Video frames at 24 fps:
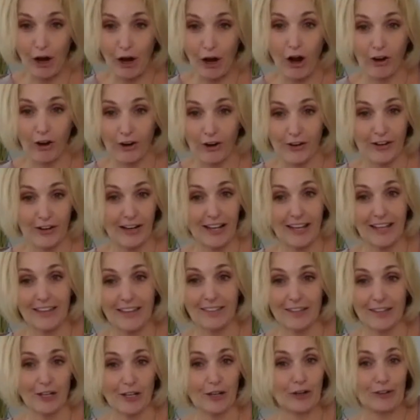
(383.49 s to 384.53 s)
hard in
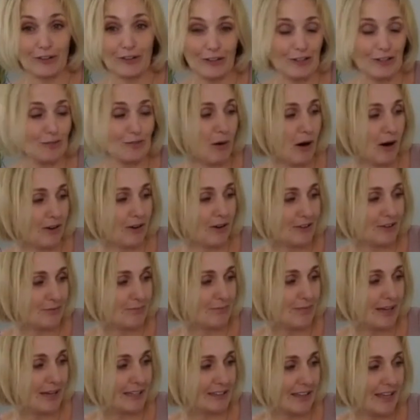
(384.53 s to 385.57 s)
the early part of
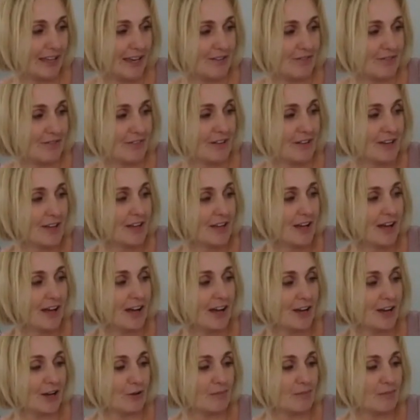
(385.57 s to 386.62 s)
my life.
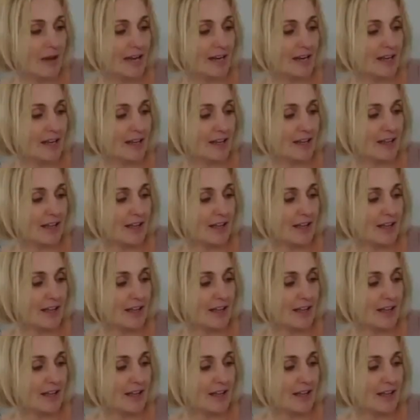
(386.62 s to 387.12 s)
And a